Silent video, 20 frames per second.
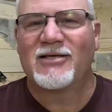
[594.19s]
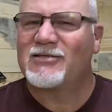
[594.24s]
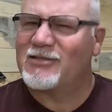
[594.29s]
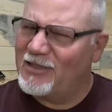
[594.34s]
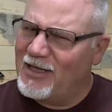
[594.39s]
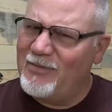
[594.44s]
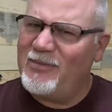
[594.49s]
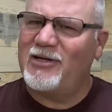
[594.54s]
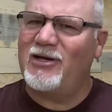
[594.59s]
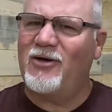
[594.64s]
So
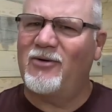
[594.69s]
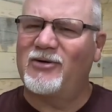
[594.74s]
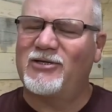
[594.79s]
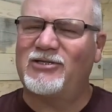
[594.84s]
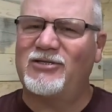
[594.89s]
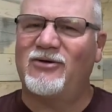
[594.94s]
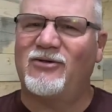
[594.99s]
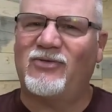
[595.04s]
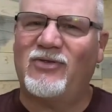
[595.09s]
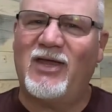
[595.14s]
let me know
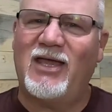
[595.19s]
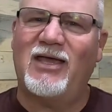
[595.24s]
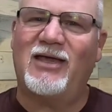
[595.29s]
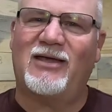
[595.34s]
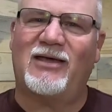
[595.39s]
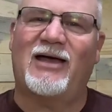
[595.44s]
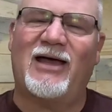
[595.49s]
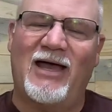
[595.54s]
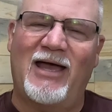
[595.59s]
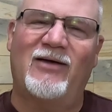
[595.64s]
what you
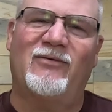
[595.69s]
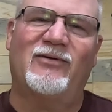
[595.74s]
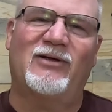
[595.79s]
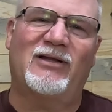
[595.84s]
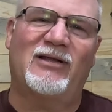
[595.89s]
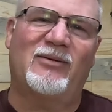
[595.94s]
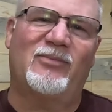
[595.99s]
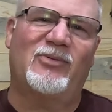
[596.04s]
think. I really